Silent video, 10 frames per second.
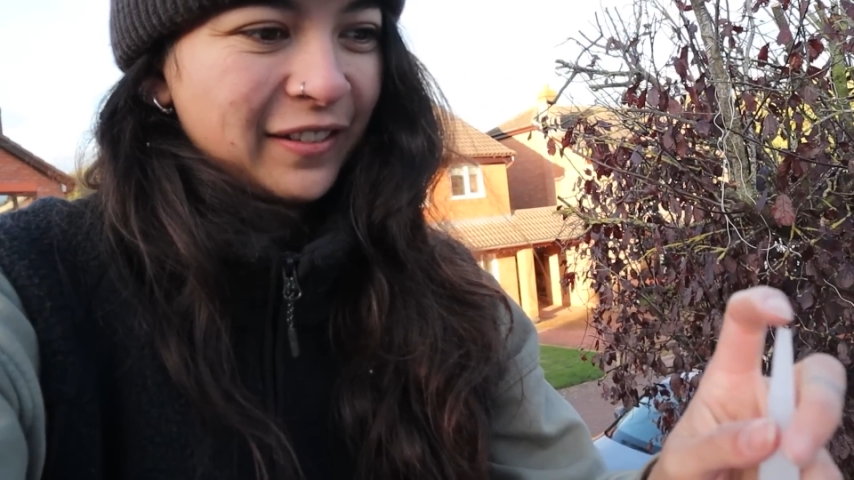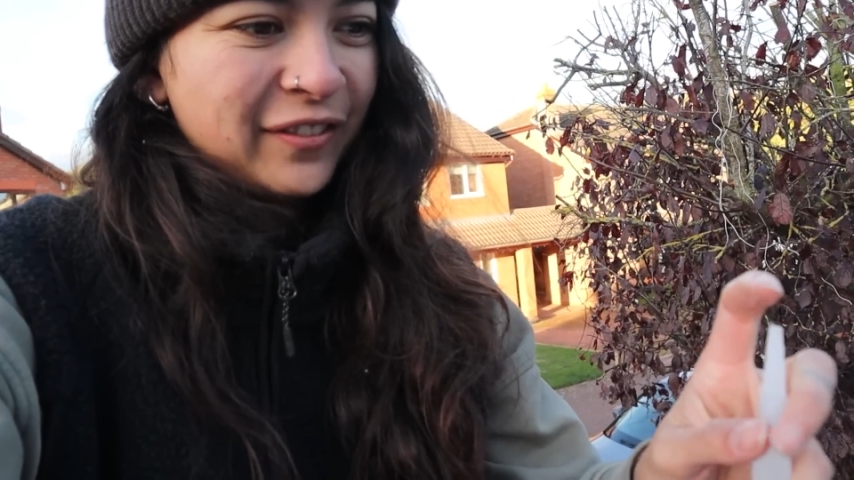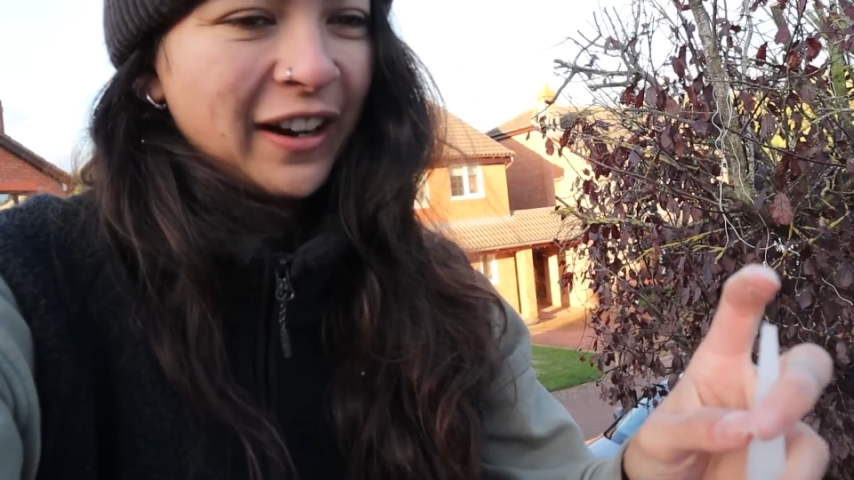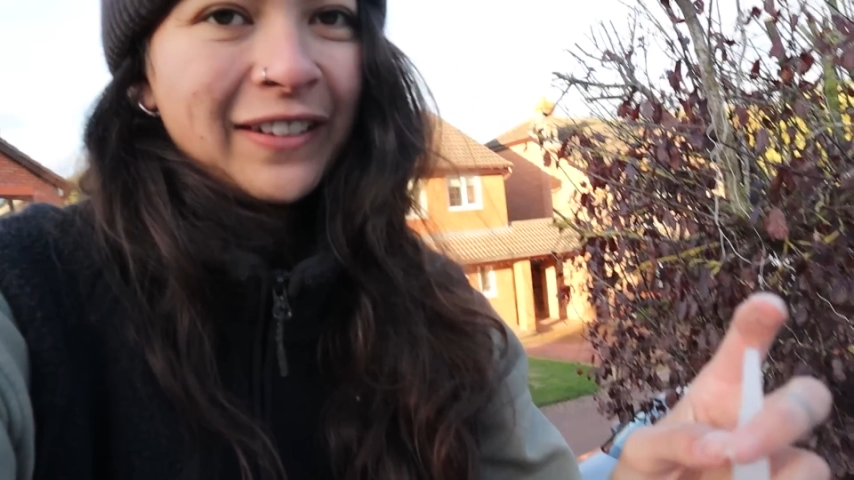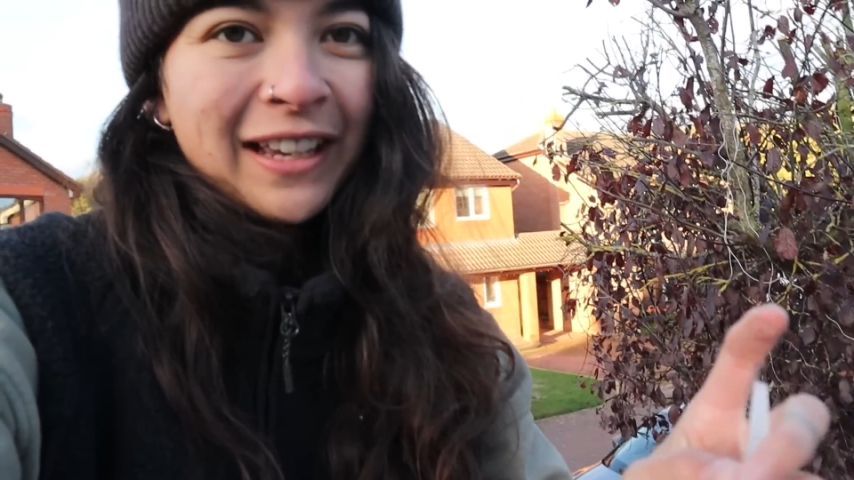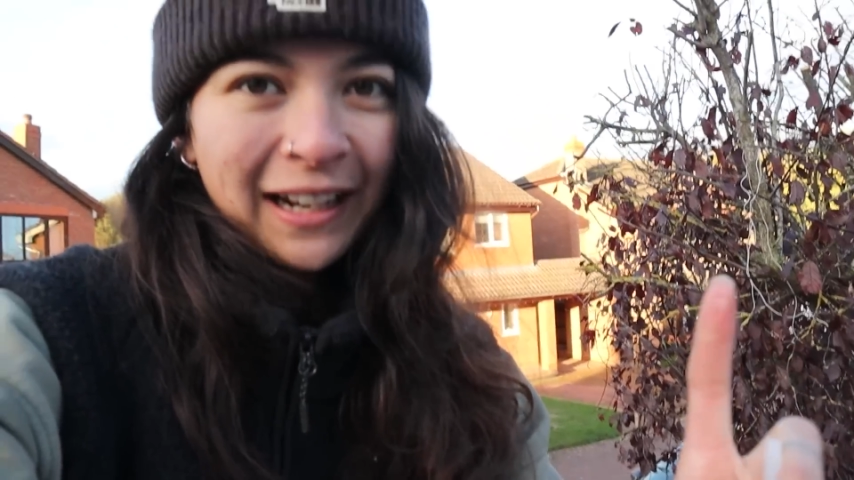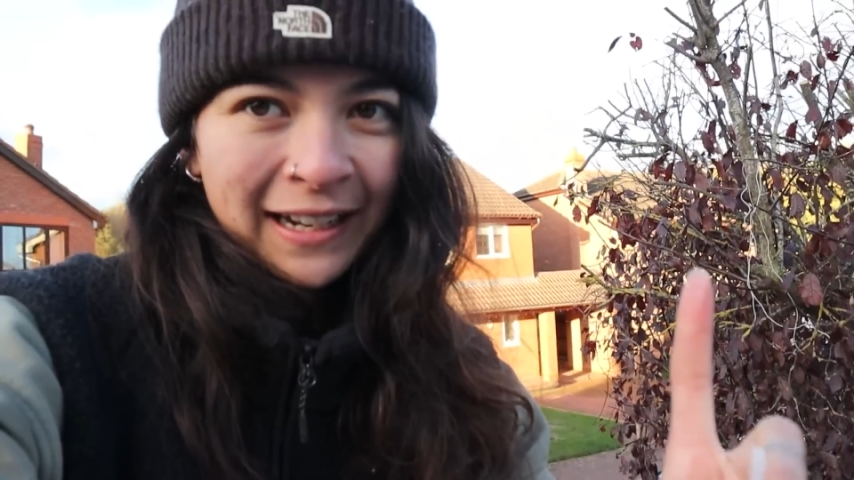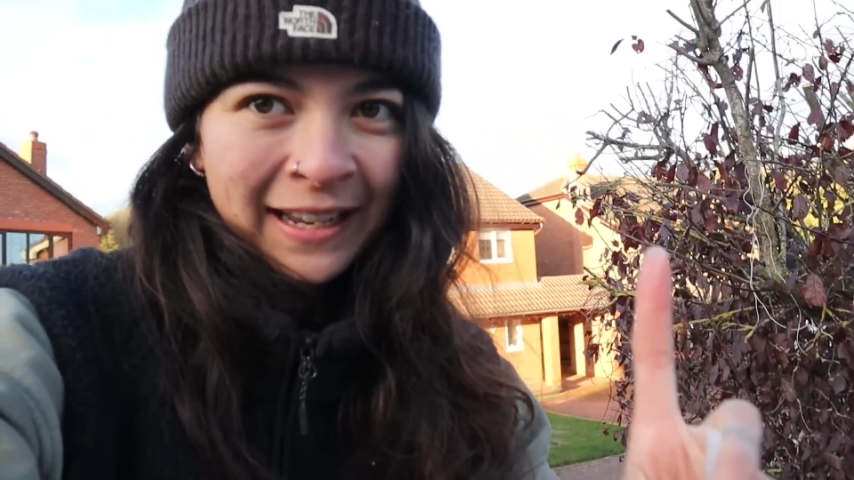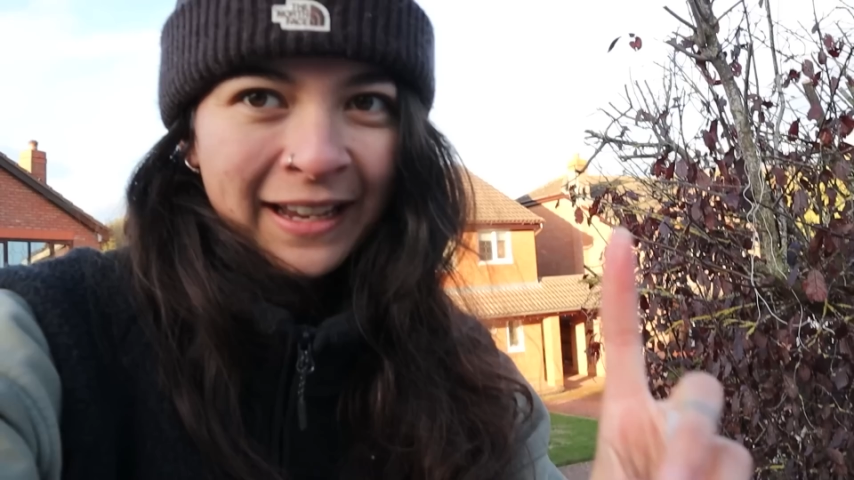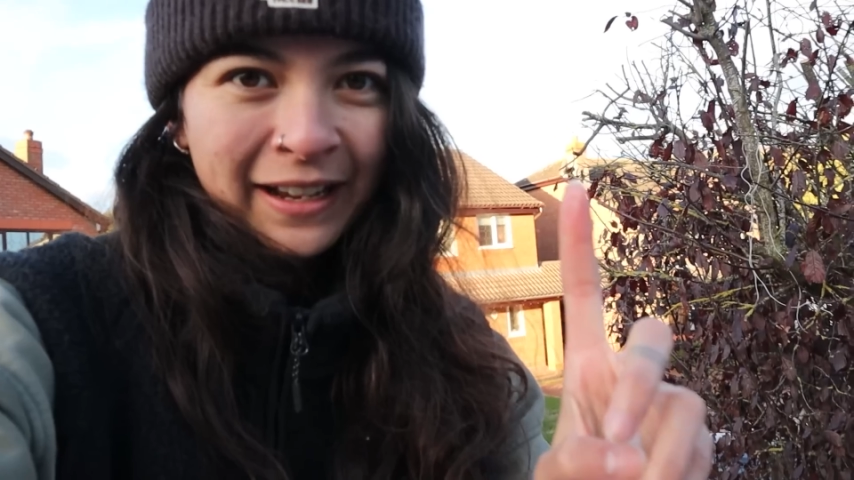very
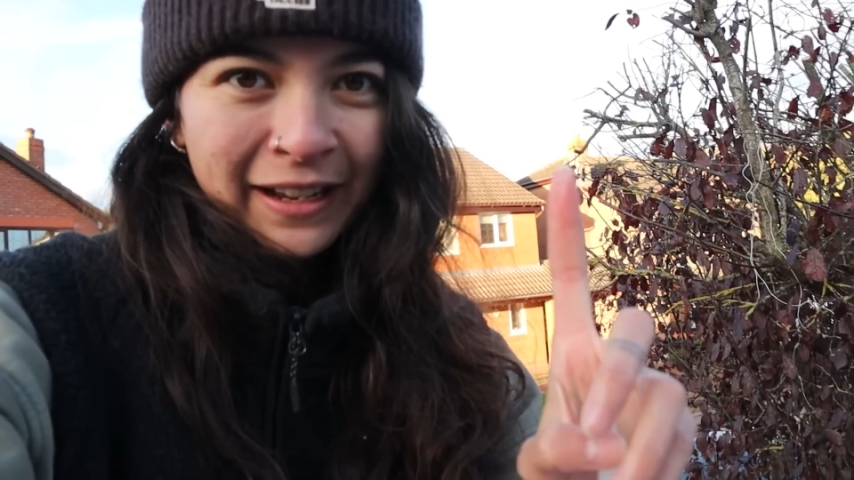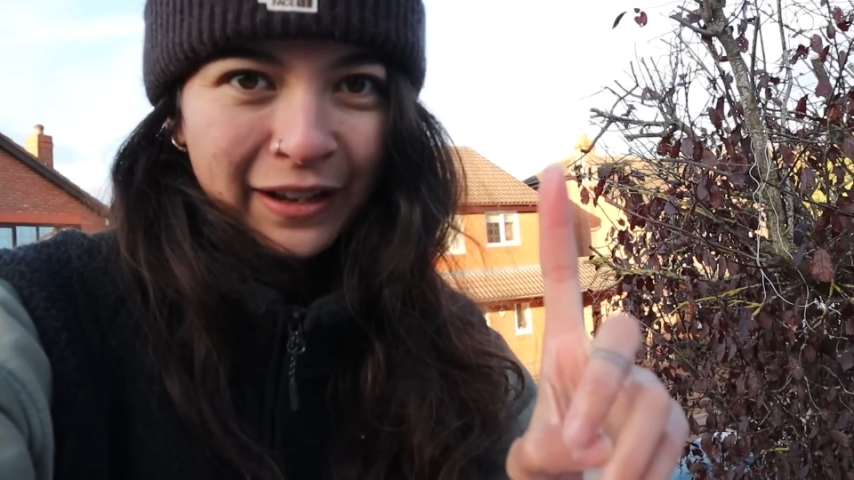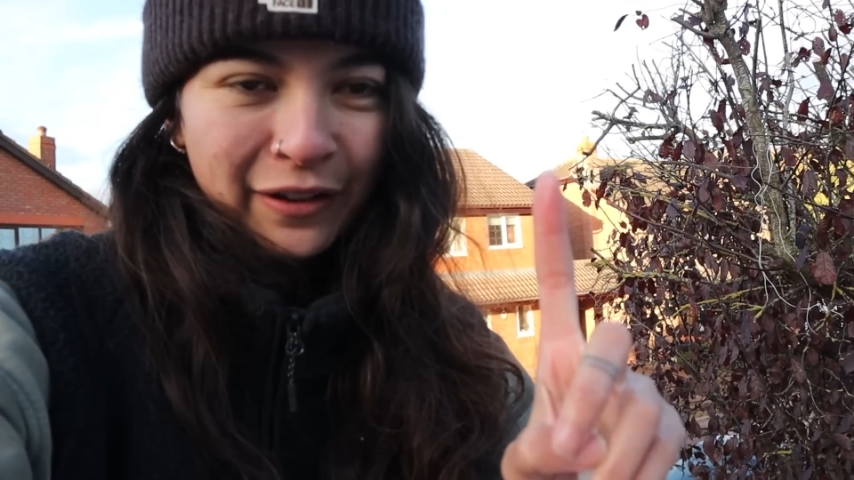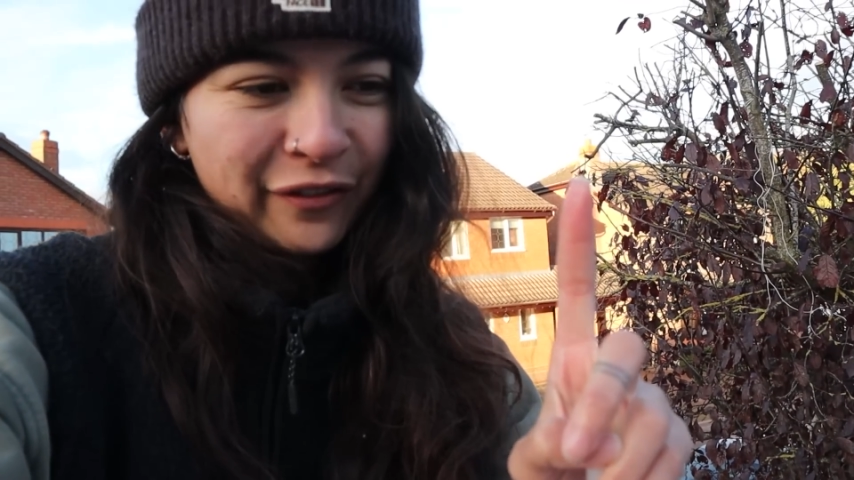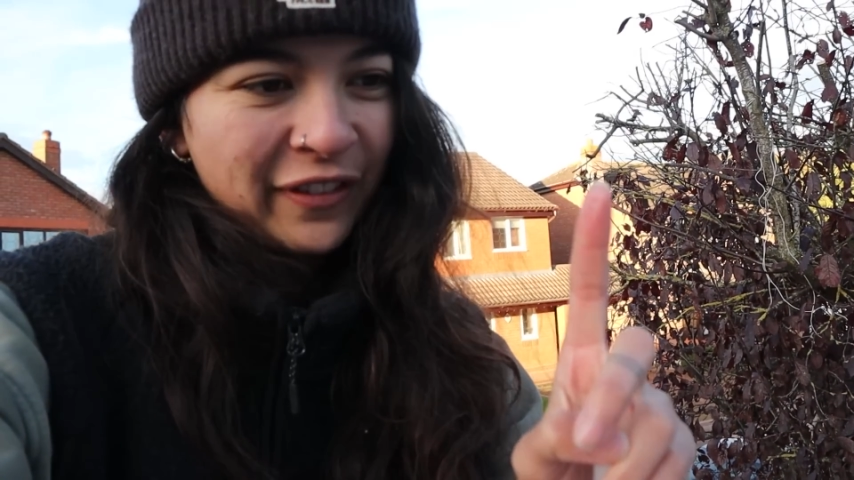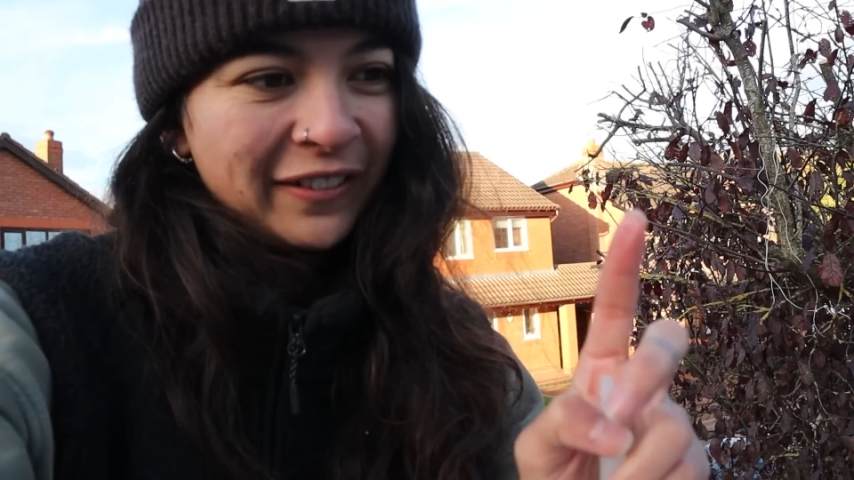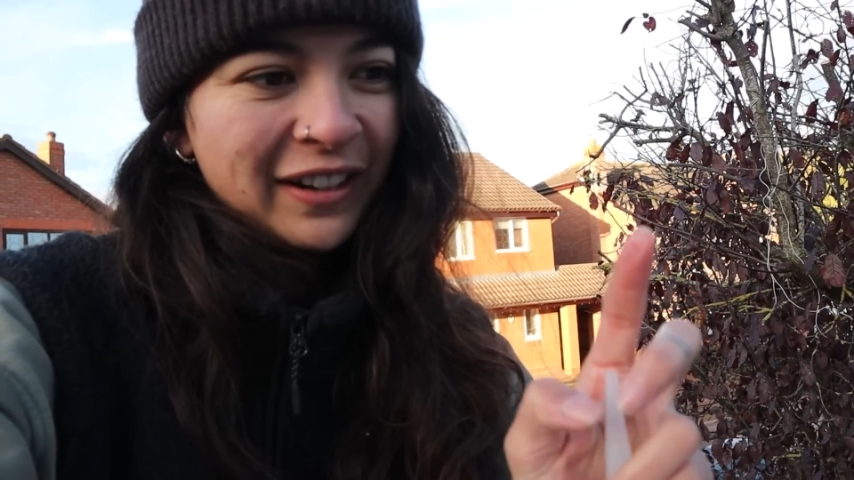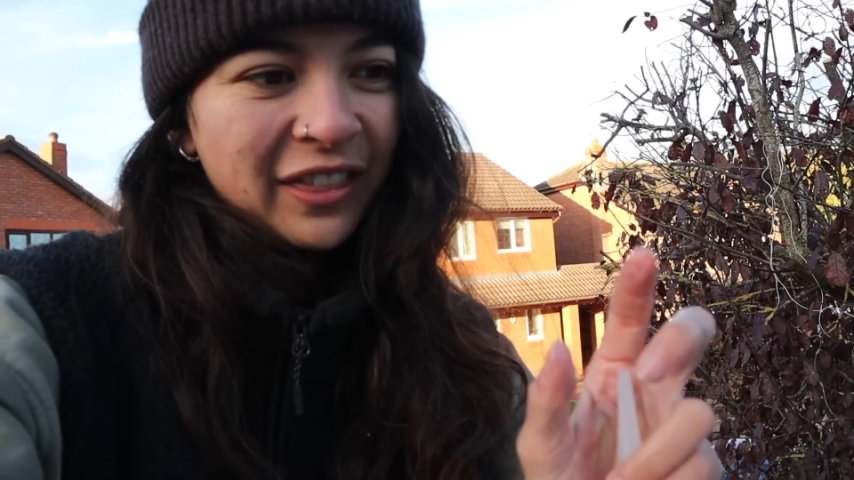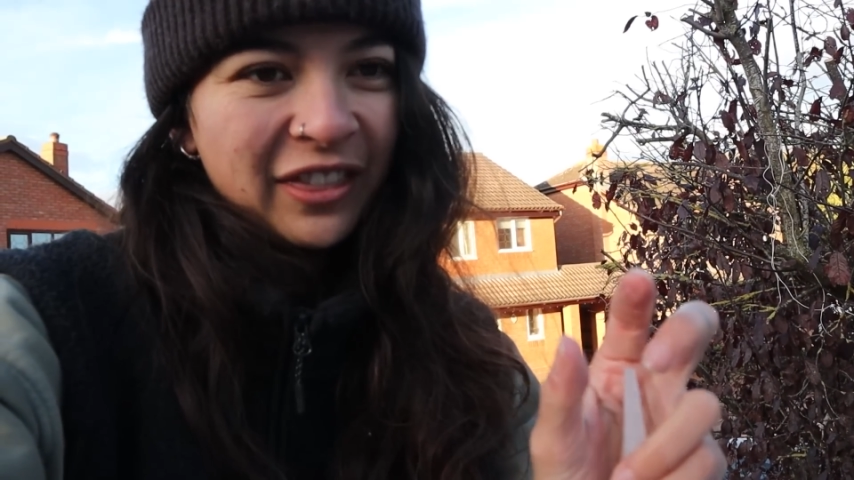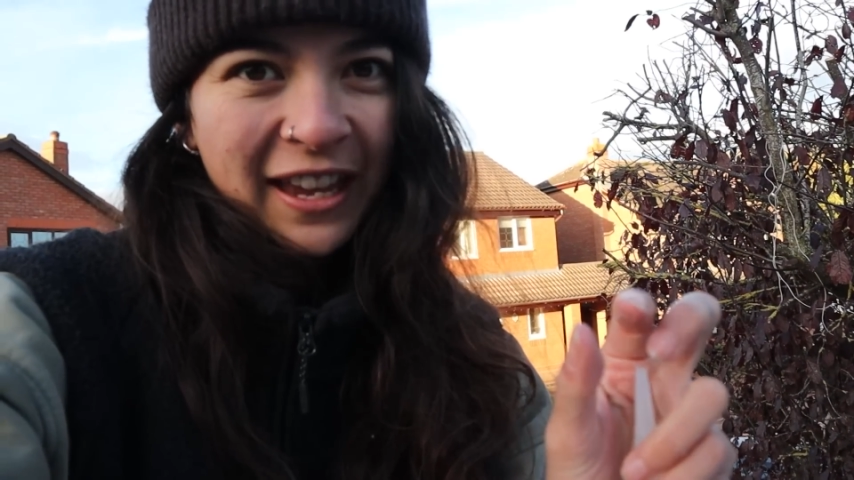clear,
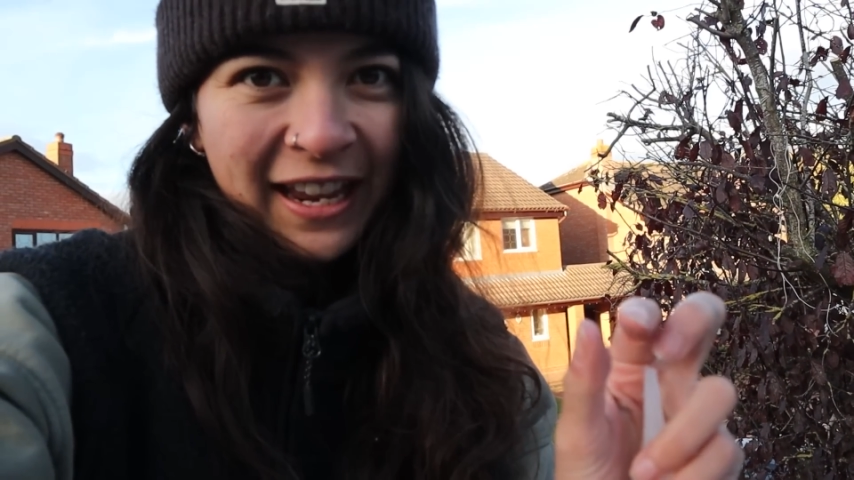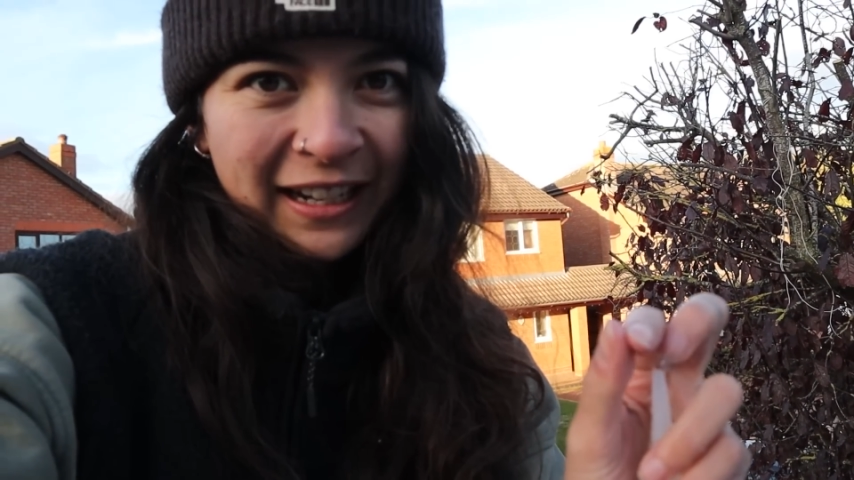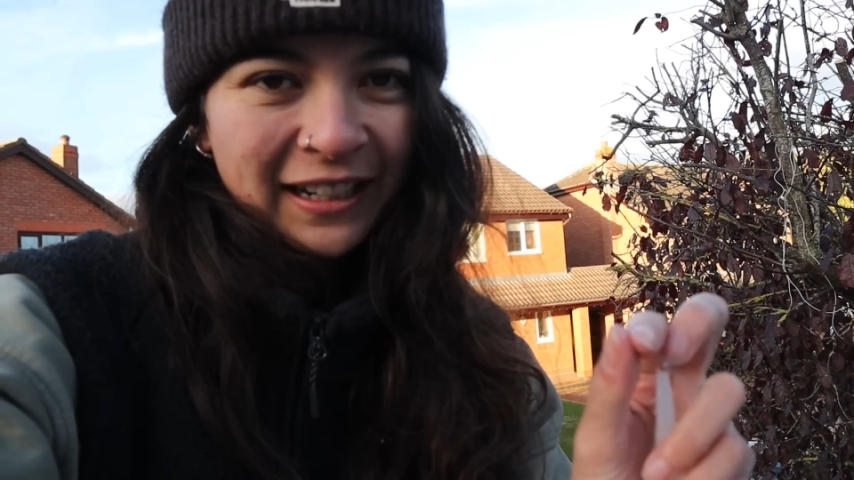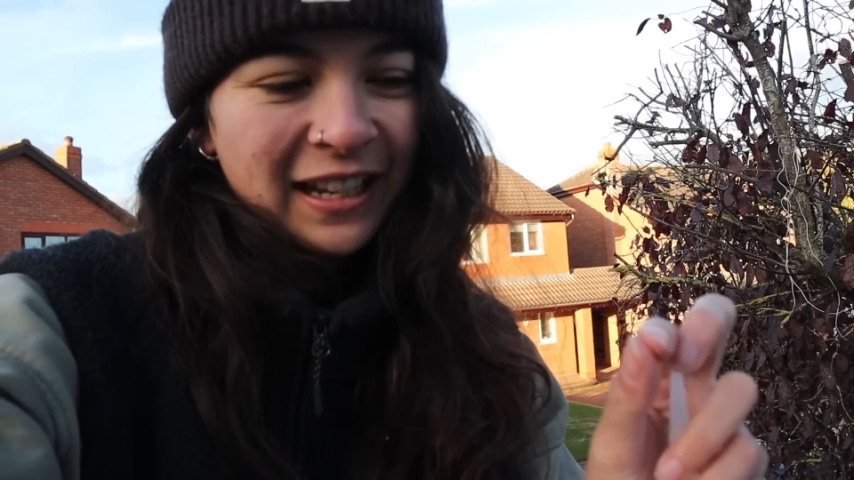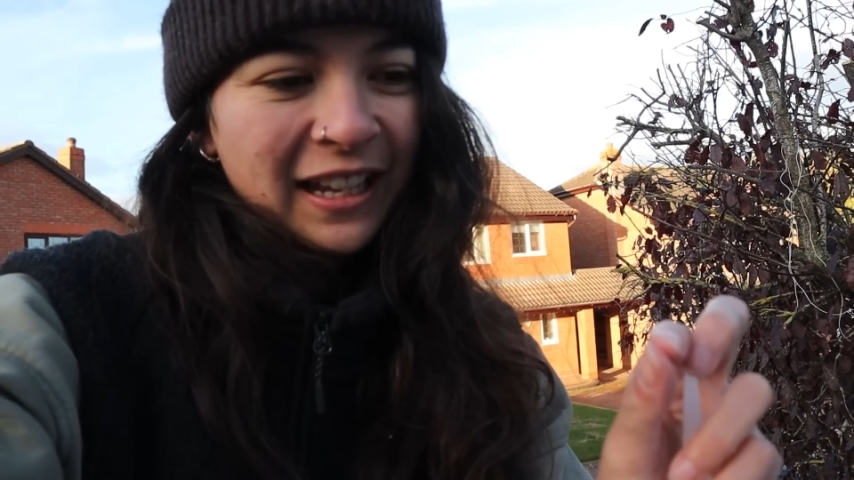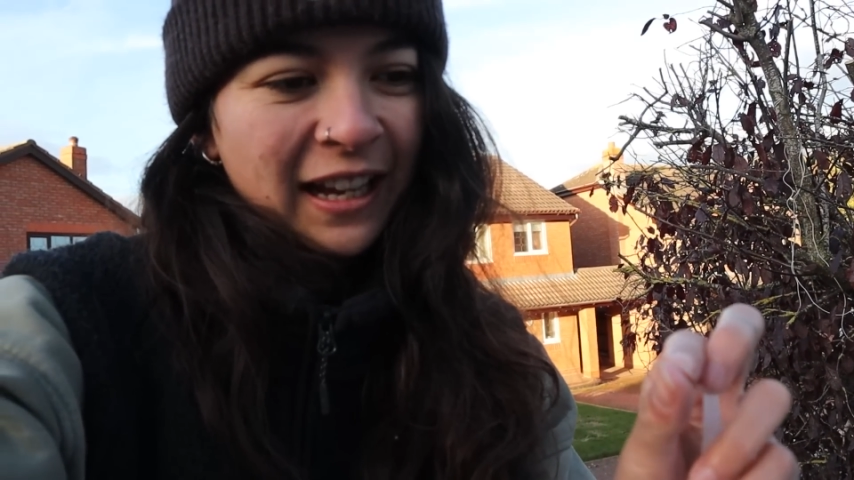very thin,